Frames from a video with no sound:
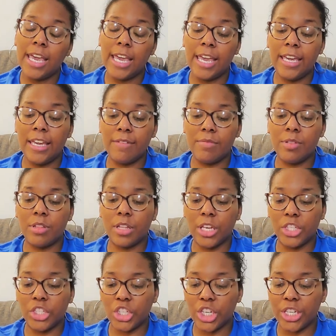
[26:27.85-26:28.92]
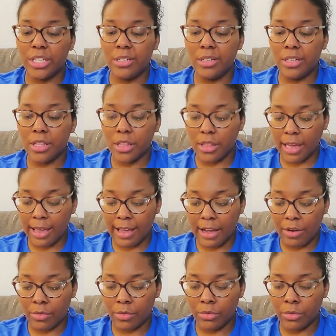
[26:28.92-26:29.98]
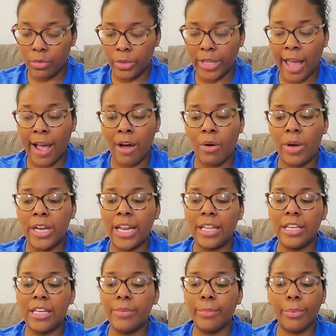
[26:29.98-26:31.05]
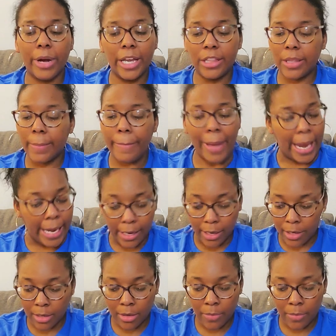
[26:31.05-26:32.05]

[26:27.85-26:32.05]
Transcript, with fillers: It gives such good sound without, and I didn't break the bank.